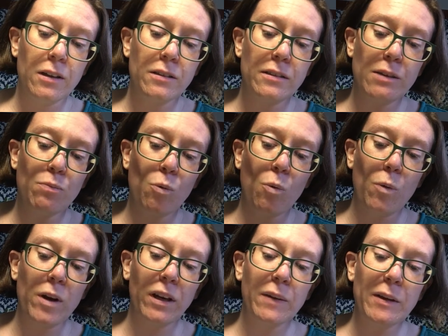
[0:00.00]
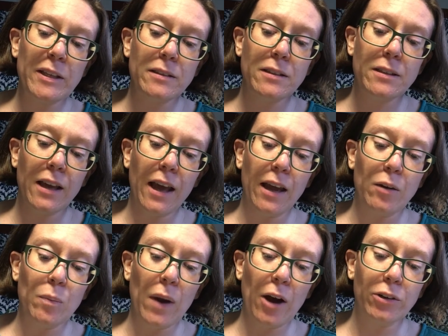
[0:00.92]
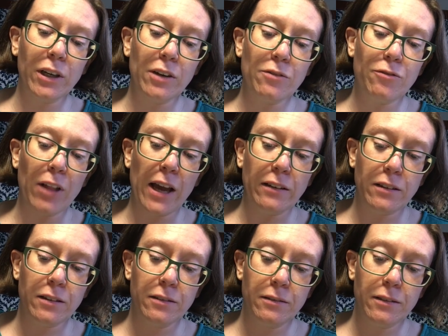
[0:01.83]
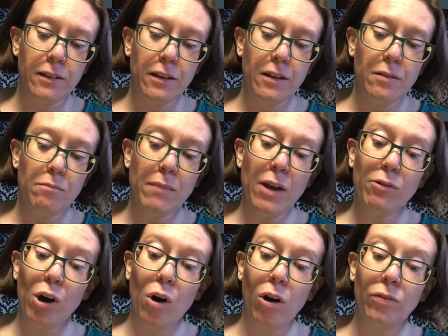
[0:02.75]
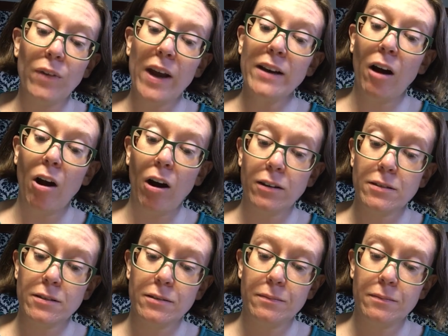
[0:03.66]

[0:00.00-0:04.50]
deep wing beats, and bounding flight. May recall nighthawks.